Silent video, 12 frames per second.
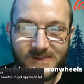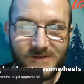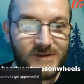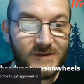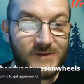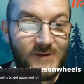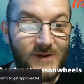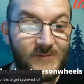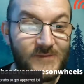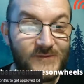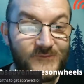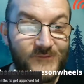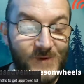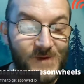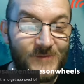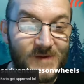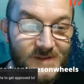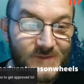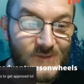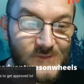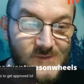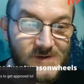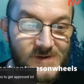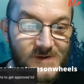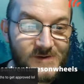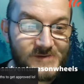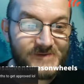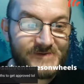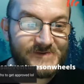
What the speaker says: It took you almost 4 months. Whoa,